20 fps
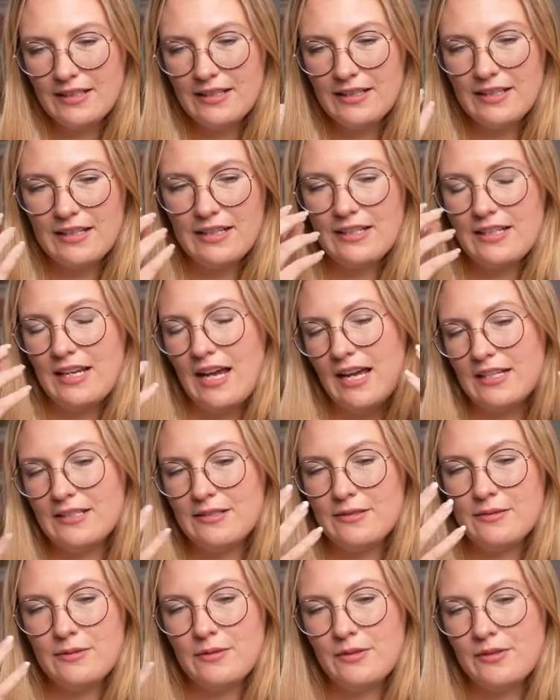it
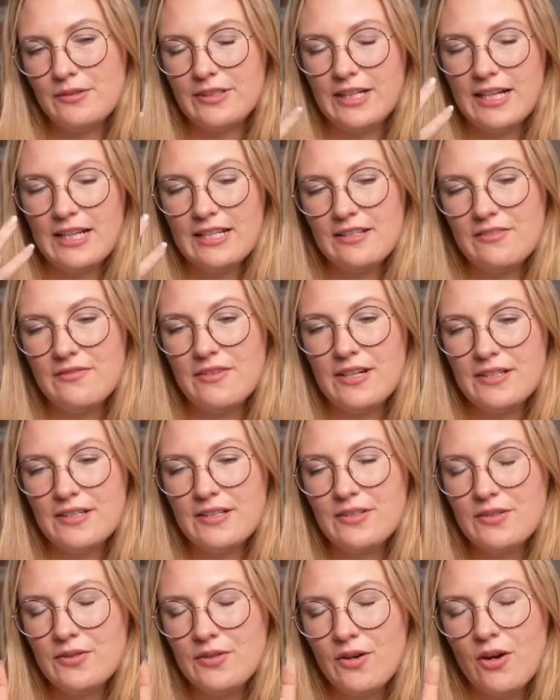has created very
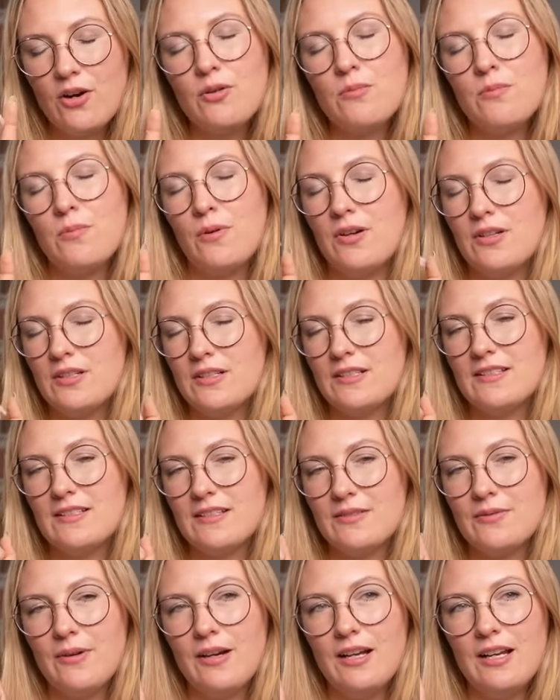strong bonds
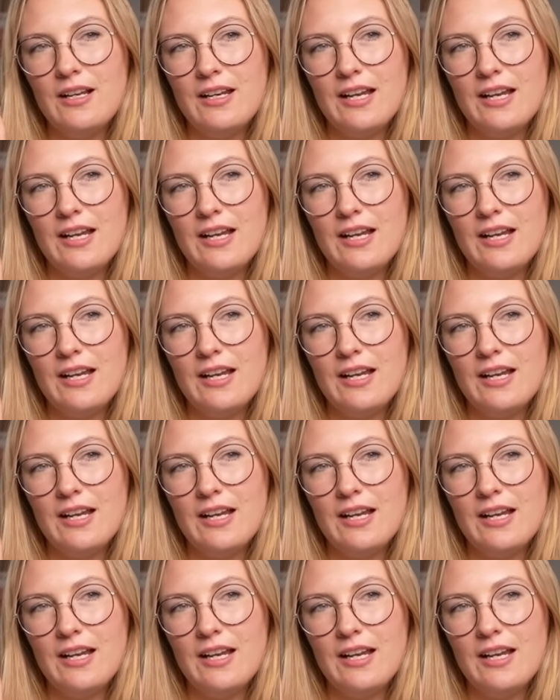as well.